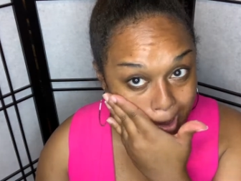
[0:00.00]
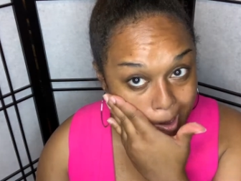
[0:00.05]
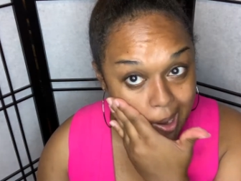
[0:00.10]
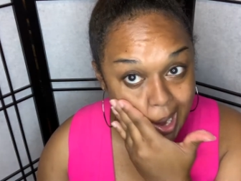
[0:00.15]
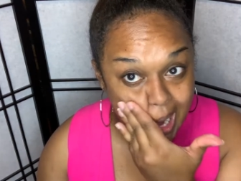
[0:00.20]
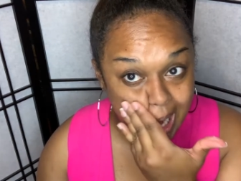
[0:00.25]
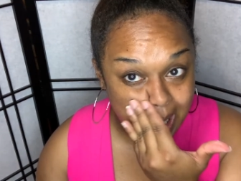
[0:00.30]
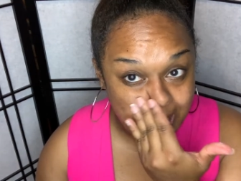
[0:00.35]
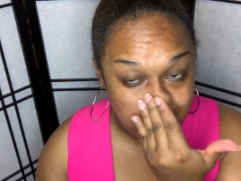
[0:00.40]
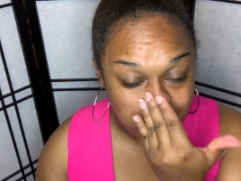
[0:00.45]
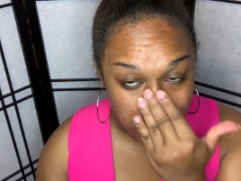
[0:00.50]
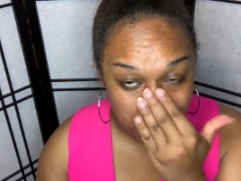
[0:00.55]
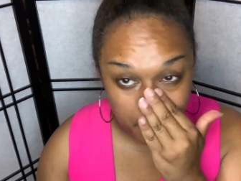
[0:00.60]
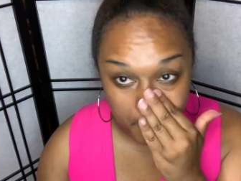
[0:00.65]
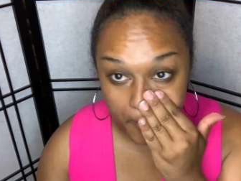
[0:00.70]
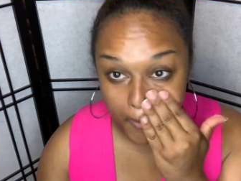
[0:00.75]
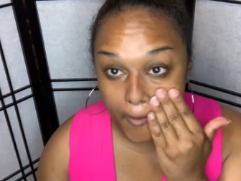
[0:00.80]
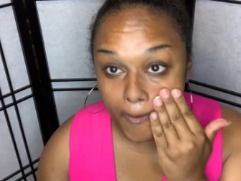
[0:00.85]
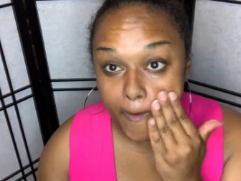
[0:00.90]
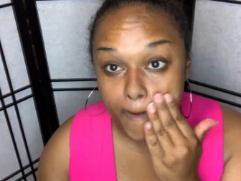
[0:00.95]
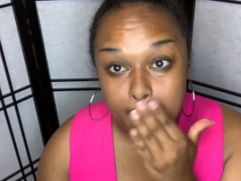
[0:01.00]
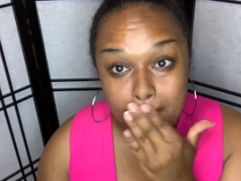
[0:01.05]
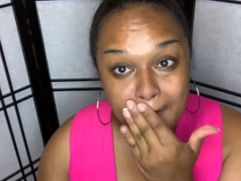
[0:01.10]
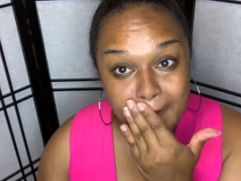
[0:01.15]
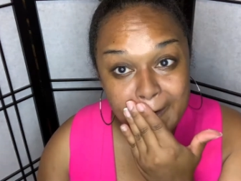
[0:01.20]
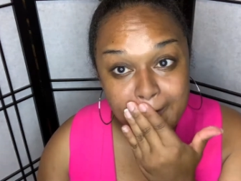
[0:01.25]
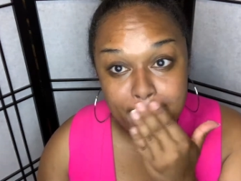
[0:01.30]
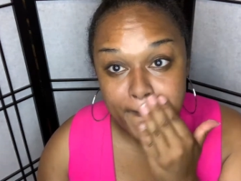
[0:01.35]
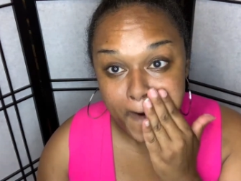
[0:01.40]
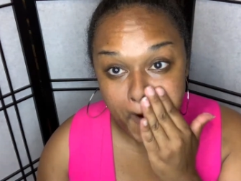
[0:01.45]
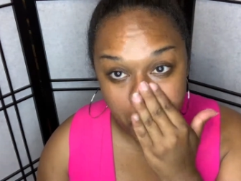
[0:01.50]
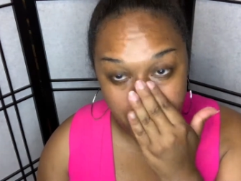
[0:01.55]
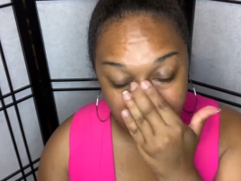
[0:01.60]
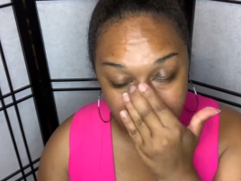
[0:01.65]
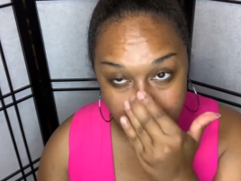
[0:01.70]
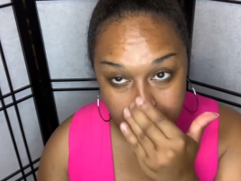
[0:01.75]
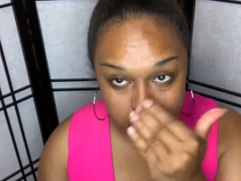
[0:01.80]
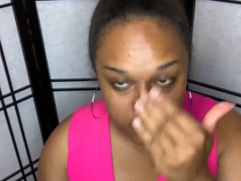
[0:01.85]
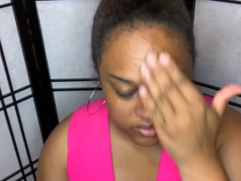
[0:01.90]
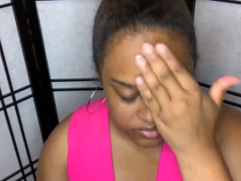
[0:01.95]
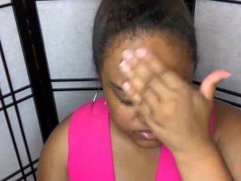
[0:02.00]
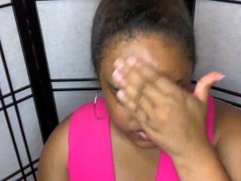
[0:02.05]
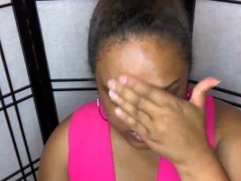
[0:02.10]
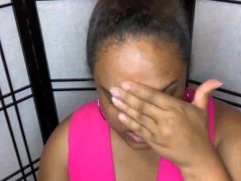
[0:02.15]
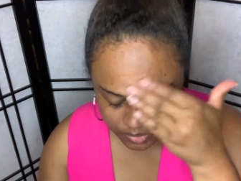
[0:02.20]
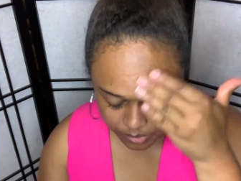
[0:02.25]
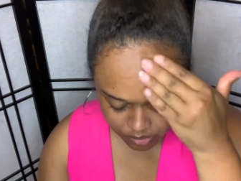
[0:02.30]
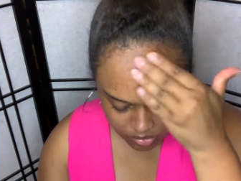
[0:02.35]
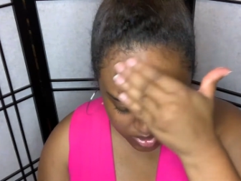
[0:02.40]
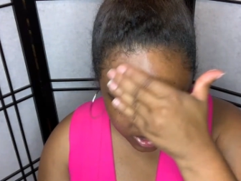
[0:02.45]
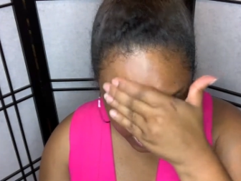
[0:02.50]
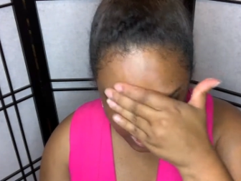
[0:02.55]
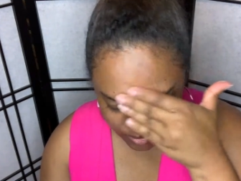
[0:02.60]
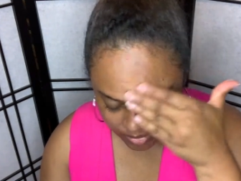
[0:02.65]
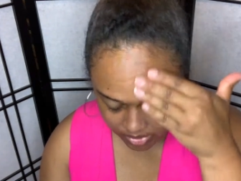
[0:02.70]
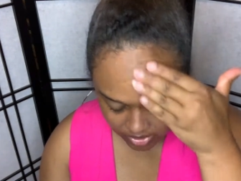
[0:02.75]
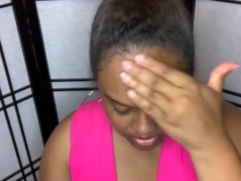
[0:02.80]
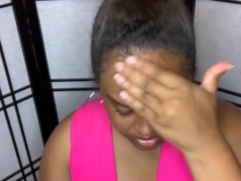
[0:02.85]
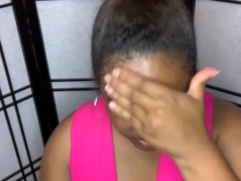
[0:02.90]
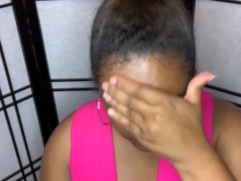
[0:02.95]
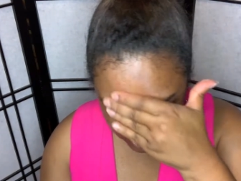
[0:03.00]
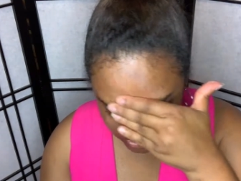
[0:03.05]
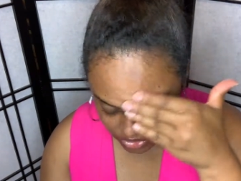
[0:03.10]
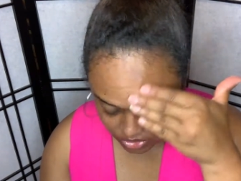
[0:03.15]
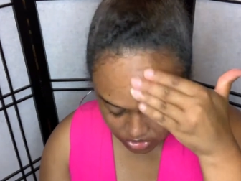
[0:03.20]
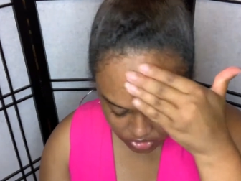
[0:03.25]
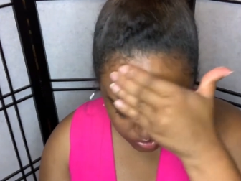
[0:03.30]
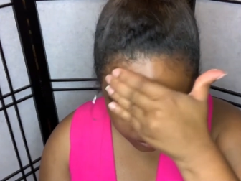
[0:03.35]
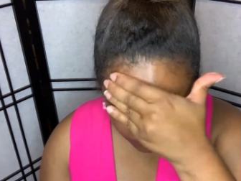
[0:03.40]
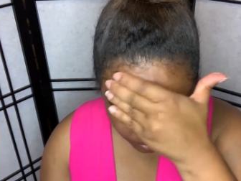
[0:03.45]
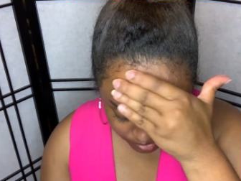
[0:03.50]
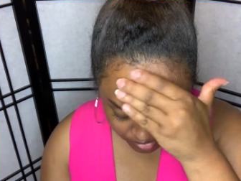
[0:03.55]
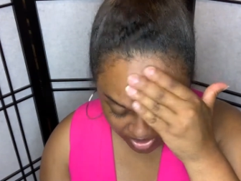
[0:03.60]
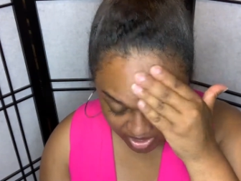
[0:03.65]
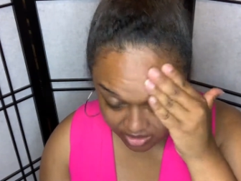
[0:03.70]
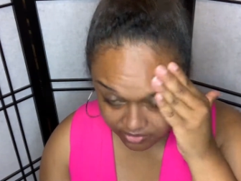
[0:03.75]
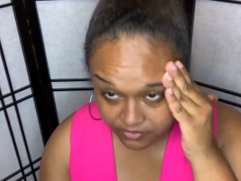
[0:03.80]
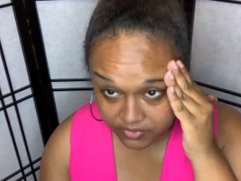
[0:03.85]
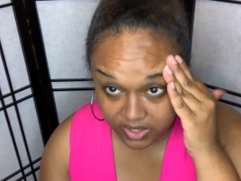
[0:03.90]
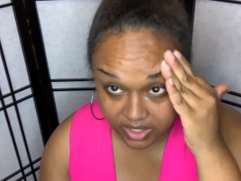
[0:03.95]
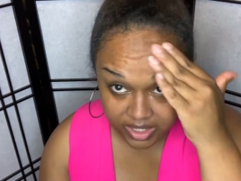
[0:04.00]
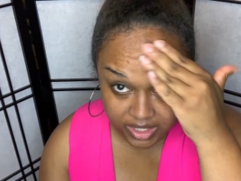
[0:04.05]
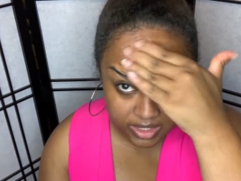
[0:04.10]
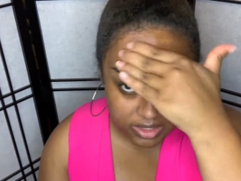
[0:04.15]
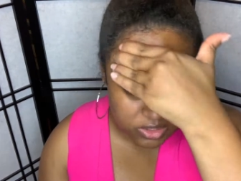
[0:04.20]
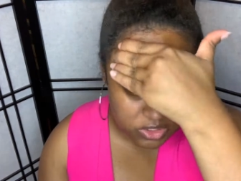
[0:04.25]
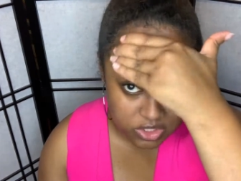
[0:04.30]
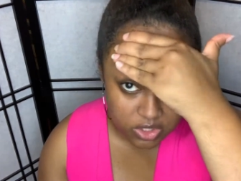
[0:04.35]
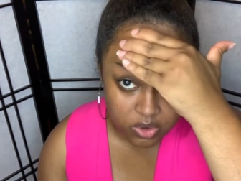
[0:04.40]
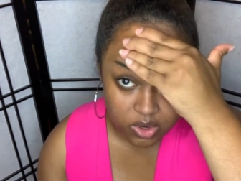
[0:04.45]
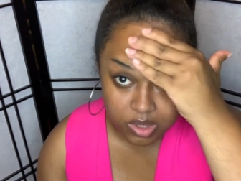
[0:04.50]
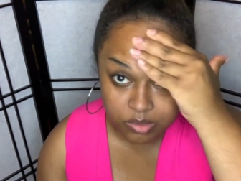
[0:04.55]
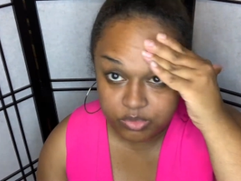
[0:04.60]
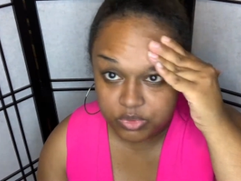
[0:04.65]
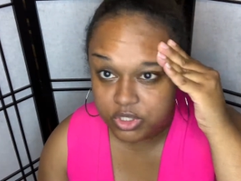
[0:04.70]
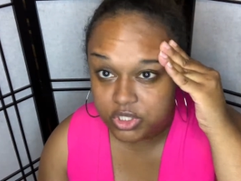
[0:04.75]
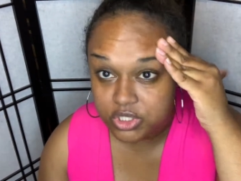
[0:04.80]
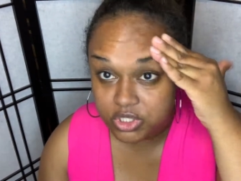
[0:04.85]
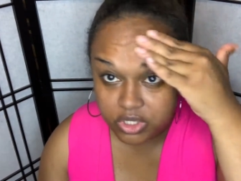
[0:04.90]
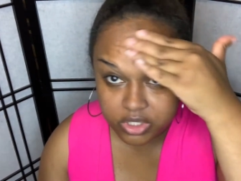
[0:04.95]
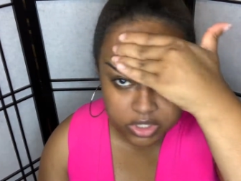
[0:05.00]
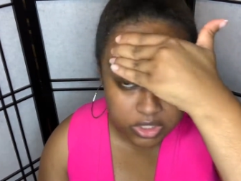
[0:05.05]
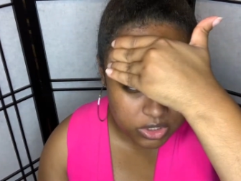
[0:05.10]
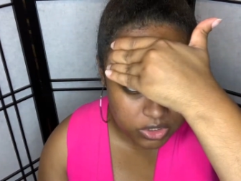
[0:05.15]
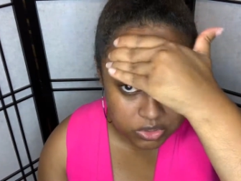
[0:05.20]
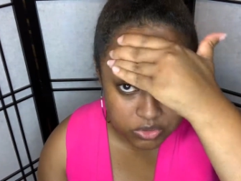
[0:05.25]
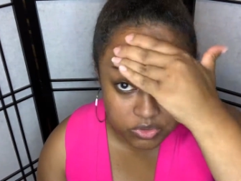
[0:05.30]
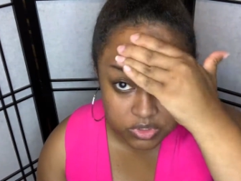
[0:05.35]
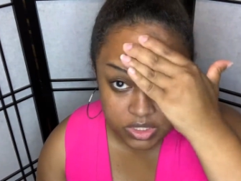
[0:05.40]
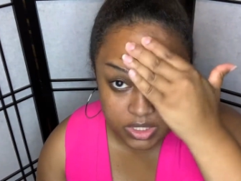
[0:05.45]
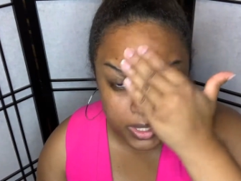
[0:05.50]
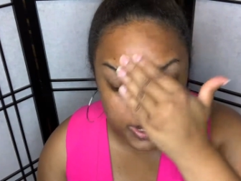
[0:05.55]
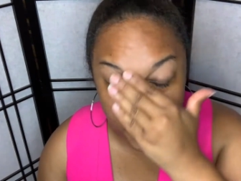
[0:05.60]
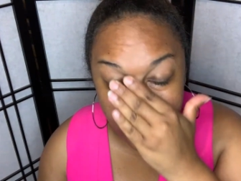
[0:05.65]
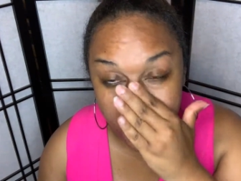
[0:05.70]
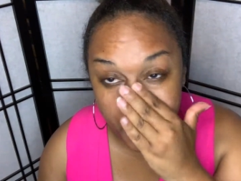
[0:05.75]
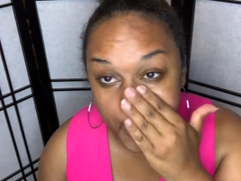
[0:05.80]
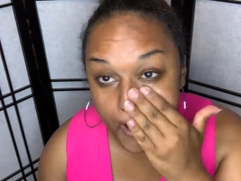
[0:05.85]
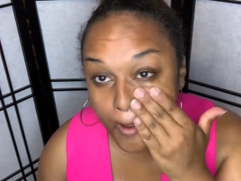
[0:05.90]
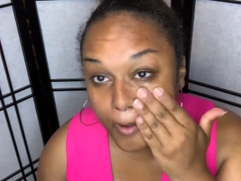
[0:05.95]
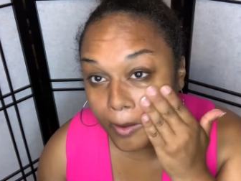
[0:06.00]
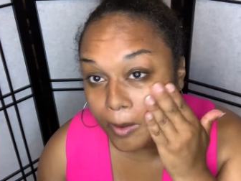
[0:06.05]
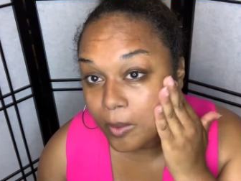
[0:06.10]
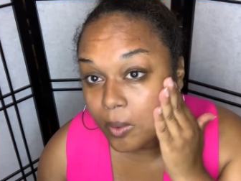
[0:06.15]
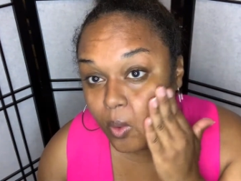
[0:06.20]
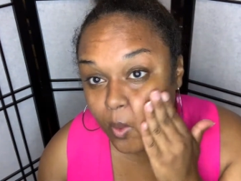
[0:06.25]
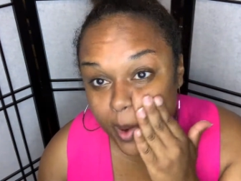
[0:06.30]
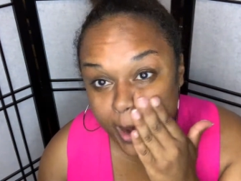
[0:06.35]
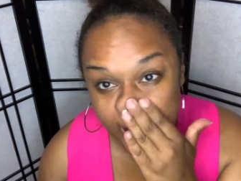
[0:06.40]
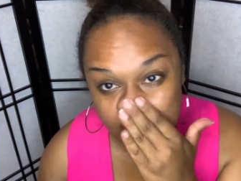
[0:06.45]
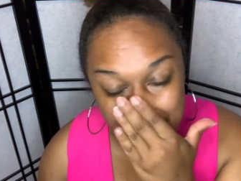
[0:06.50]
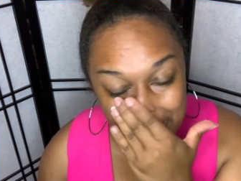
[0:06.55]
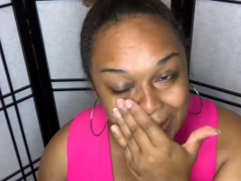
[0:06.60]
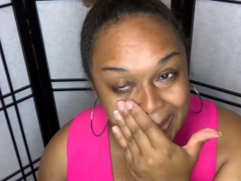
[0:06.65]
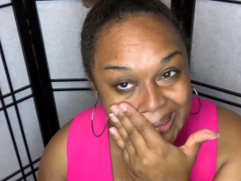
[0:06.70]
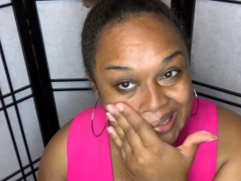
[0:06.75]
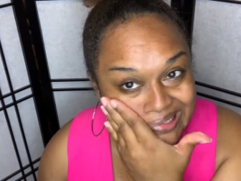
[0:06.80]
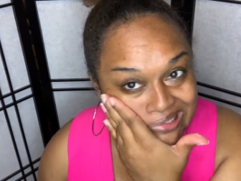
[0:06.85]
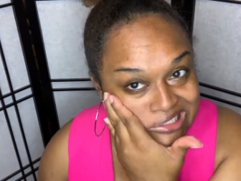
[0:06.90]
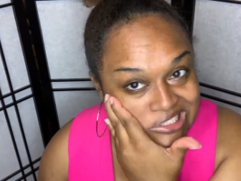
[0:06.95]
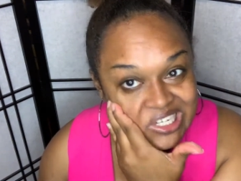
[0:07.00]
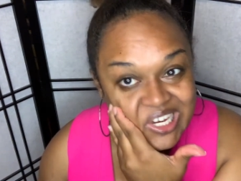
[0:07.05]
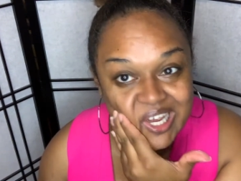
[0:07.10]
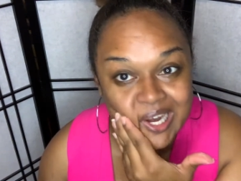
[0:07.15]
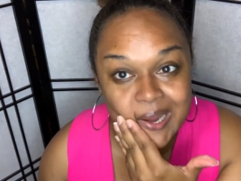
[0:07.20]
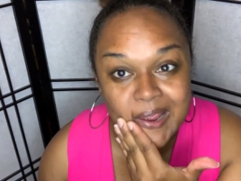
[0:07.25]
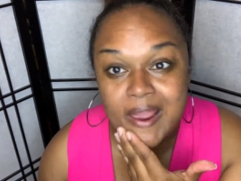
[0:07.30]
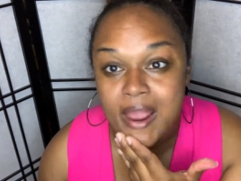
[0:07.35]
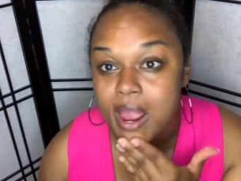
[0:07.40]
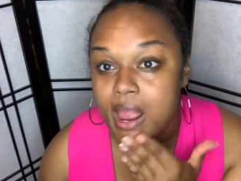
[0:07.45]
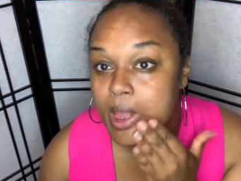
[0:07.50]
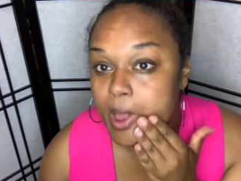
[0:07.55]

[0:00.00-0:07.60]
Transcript: And this primer is super mattifying, so I'm just going to use it where I would get shiny.